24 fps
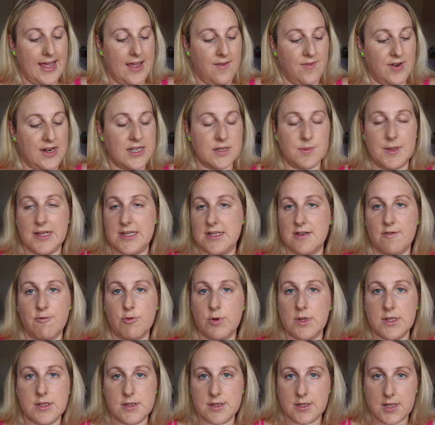even expensive
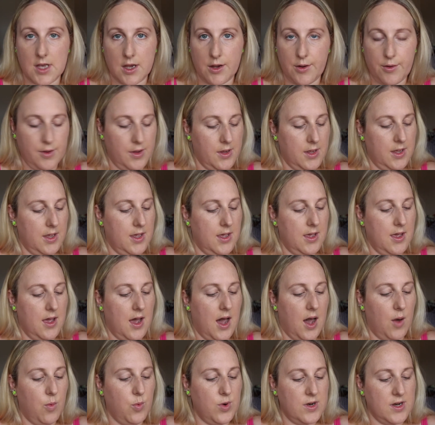ones. So
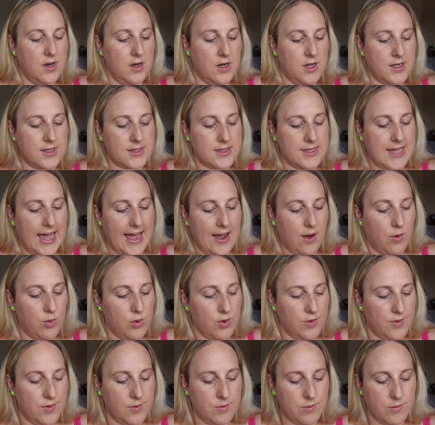I wouldn't look down
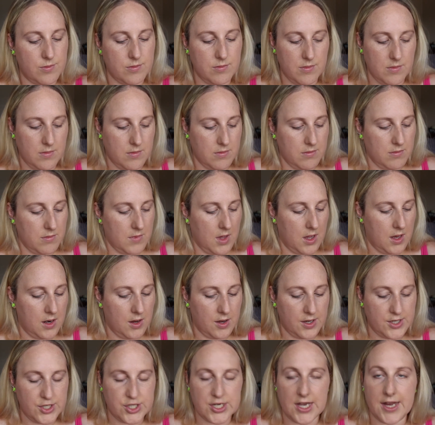on an
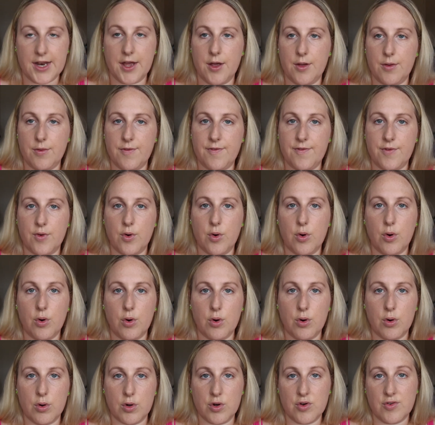eyeshadow
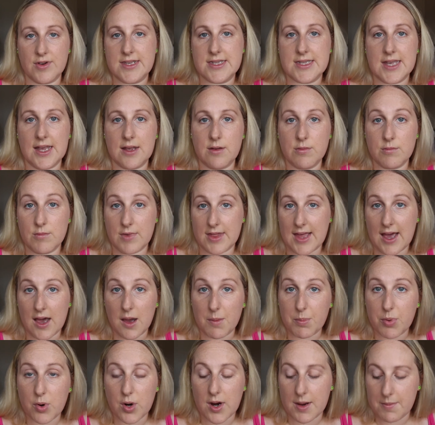for creasing without a
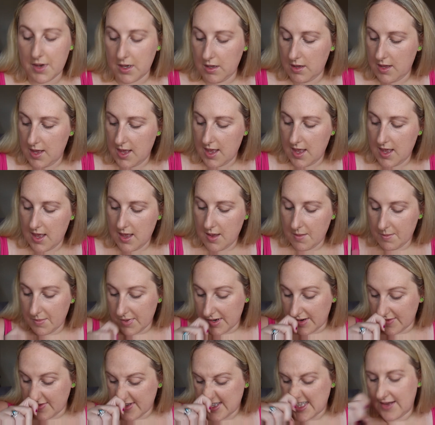primer,
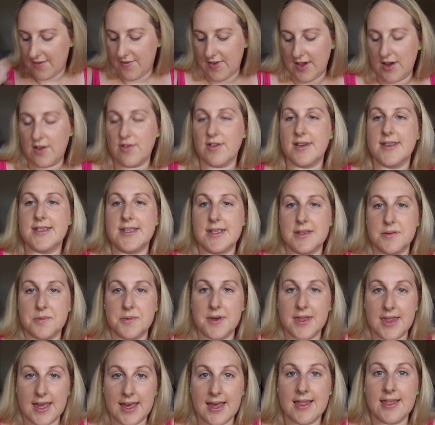but obviously if it creases
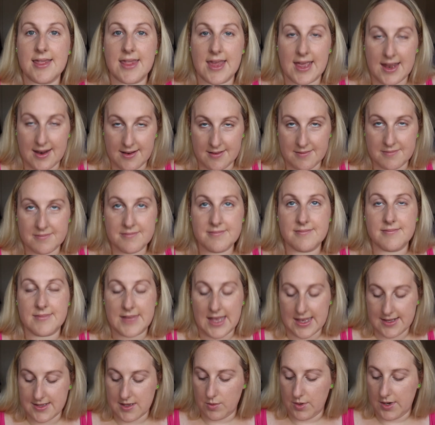with it, then
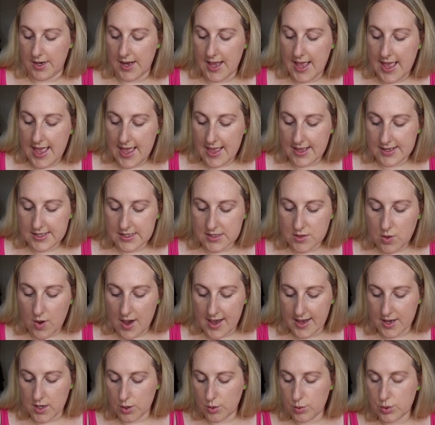yes I would. This is quite
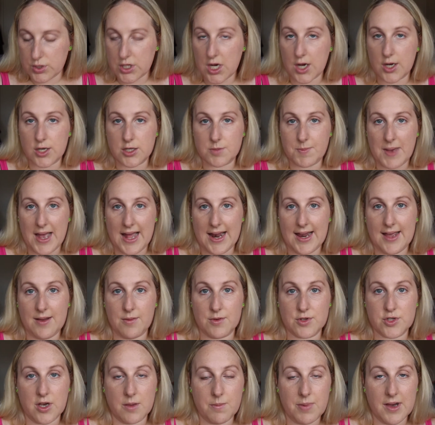a cool toned palette,
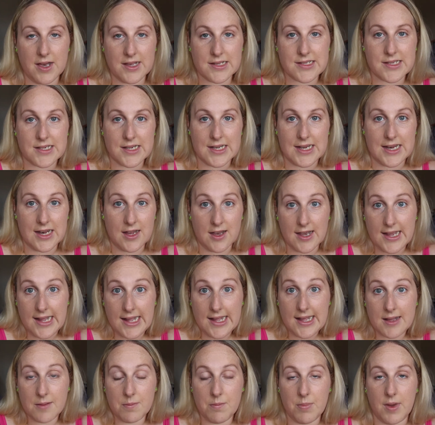which I personally
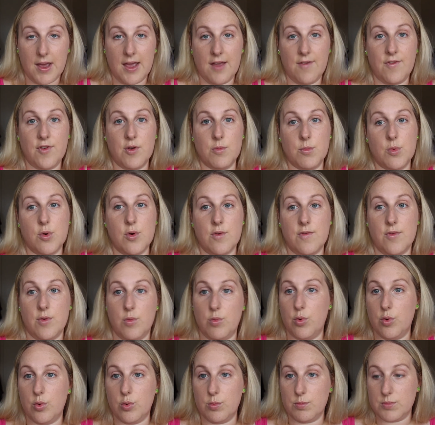like, but if you're more of a
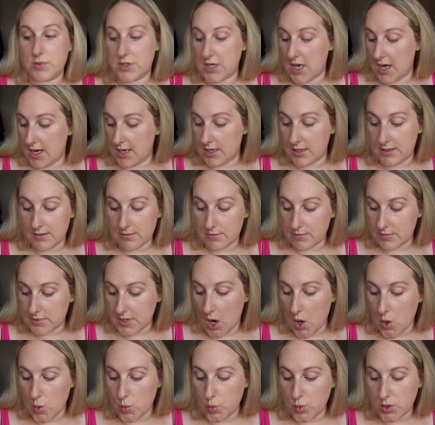warm toned
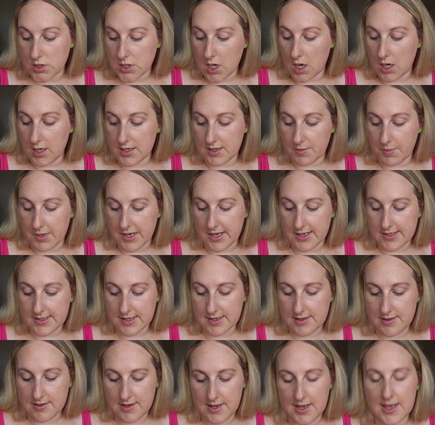kind of
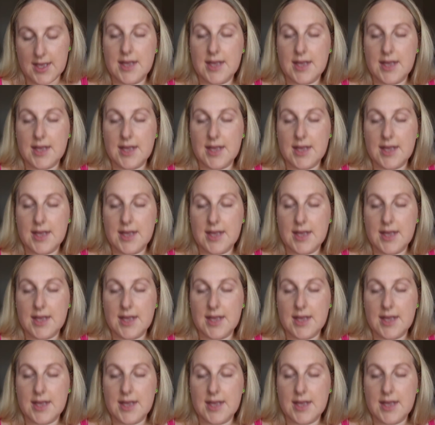person,